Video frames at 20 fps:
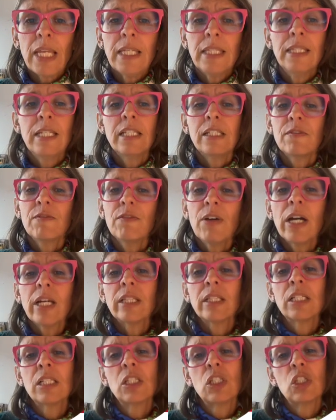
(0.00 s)
These
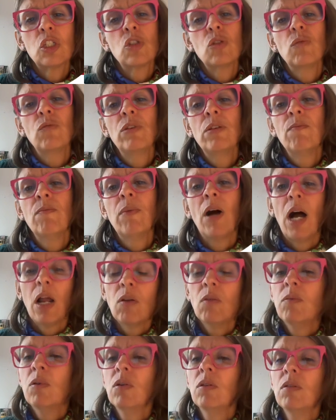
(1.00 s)
findings should be
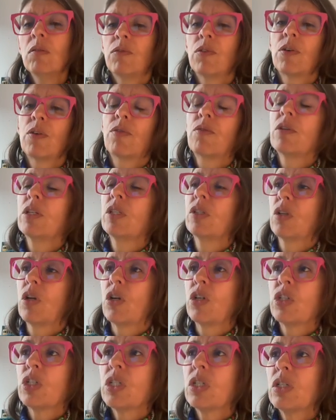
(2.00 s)
valuable for
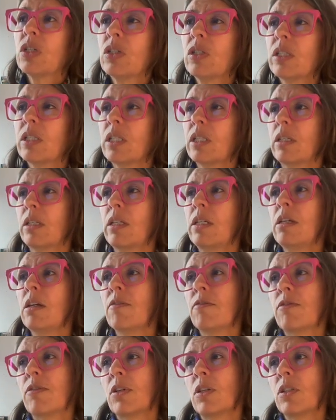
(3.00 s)
researchers,
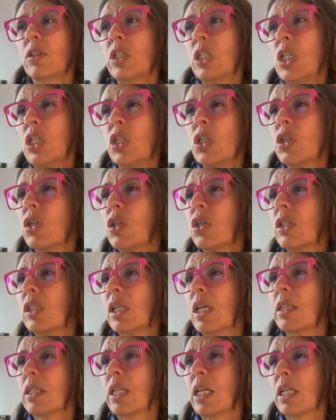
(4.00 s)
EFL teachers,
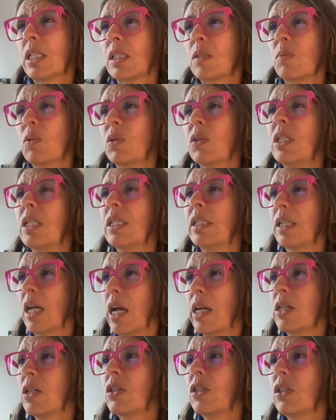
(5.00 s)
and textbook
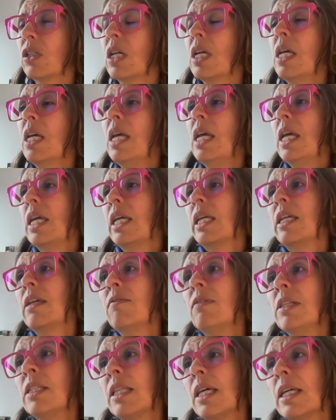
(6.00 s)
designers,
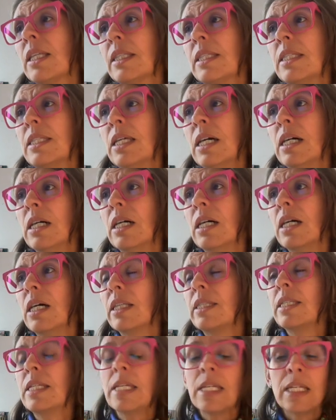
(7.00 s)
given that
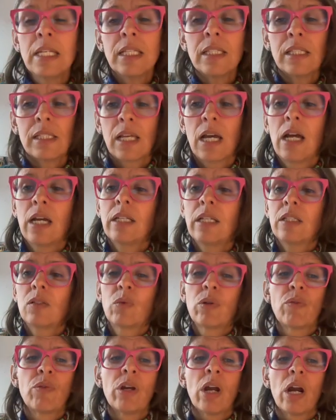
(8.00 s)
the insights
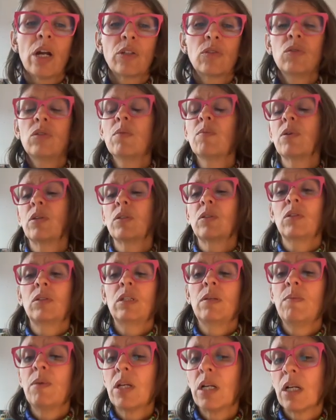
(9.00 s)
with regard to the
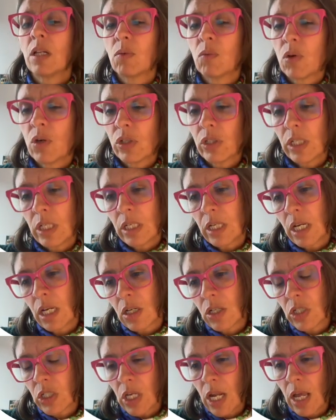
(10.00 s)
prototypical words in
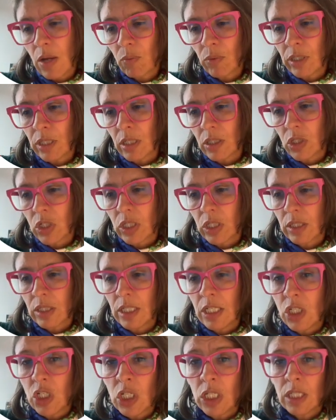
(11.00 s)
English language
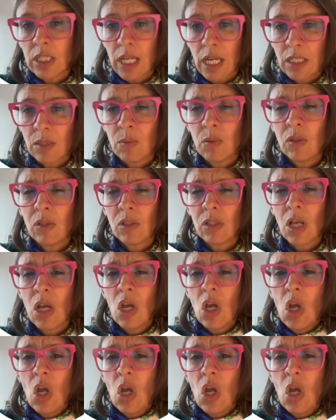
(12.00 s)
teaching textbooks